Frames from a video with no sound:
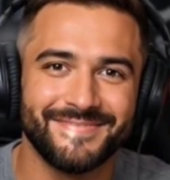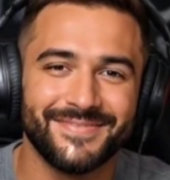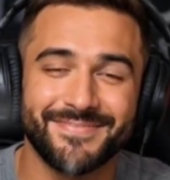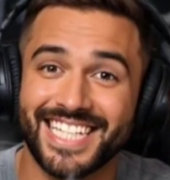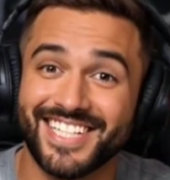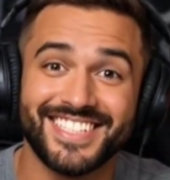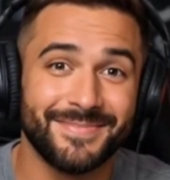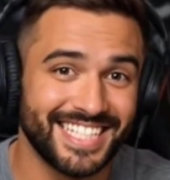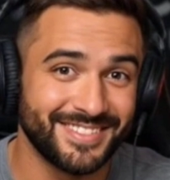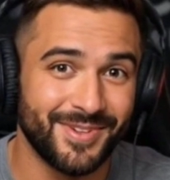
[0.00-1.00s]
But here's the
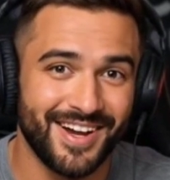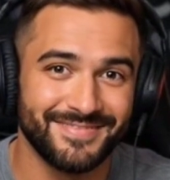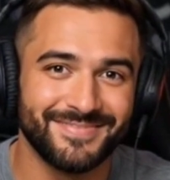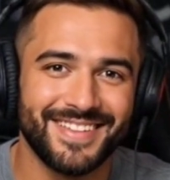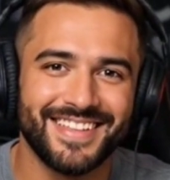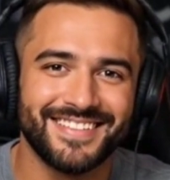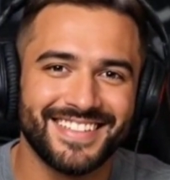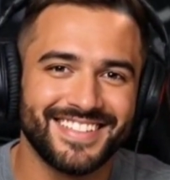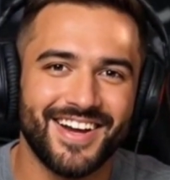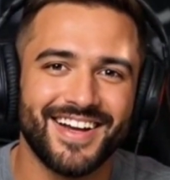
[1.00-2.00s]
best part.
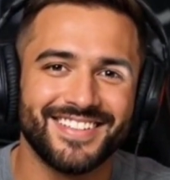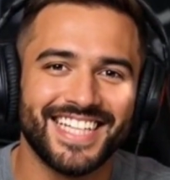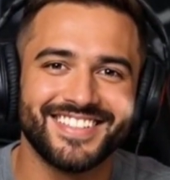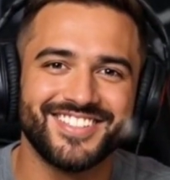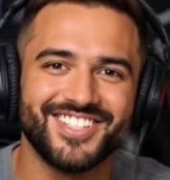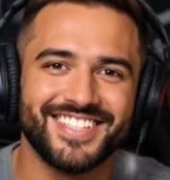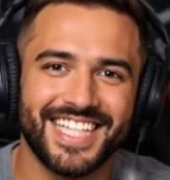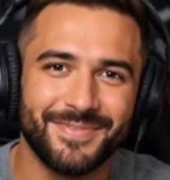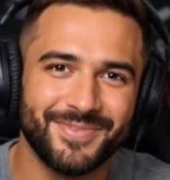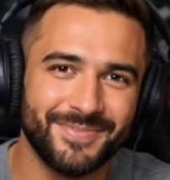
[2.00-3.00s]
This card doesn't just
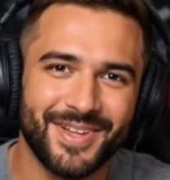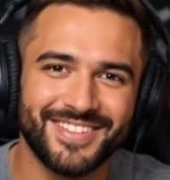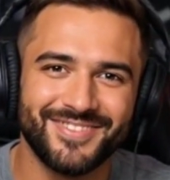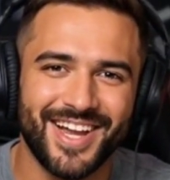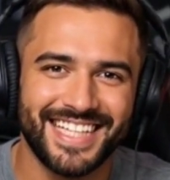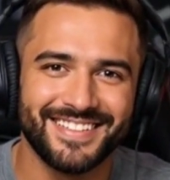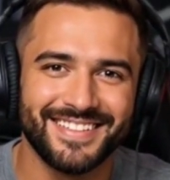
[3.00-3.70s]
help you build credit.